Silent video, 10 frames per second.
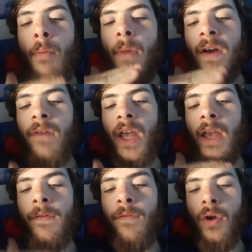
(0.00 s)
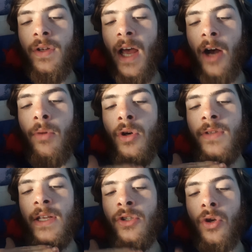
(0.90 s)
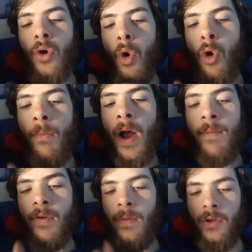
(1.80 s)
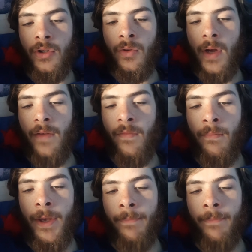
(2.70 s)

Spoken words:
my fucking foot down because they took all my privileges away from me.